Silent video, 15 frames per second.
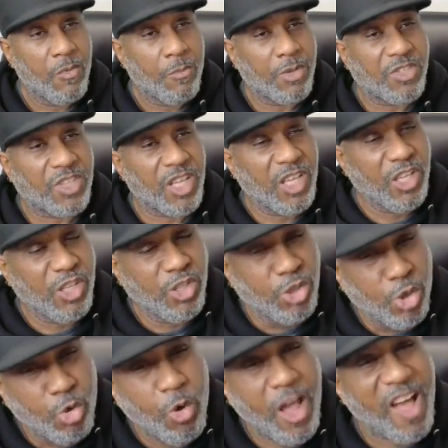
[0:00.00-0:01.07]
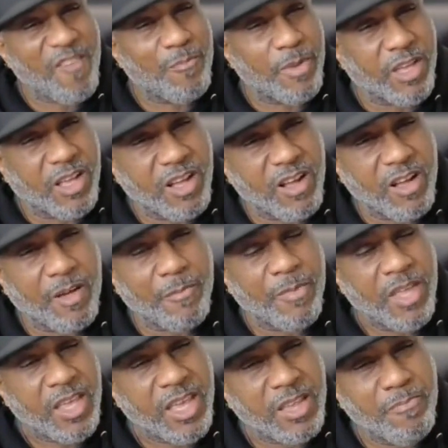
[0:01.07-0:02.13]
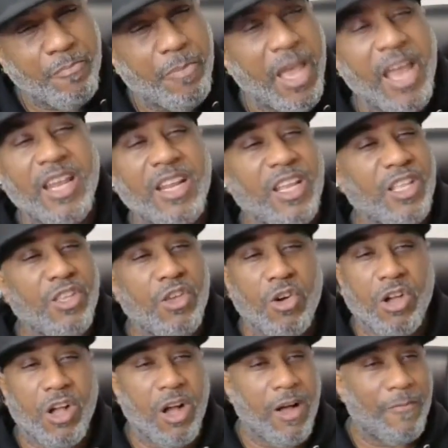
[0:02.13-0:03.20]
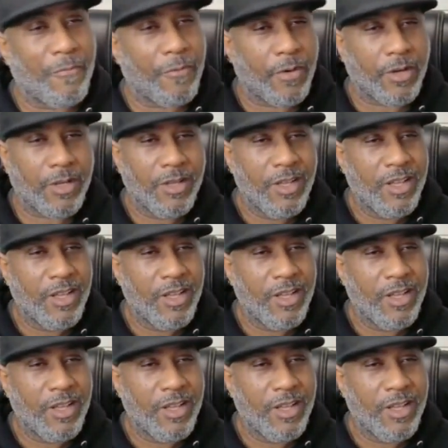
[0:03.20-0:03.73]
But see, you have become embedded in your comfort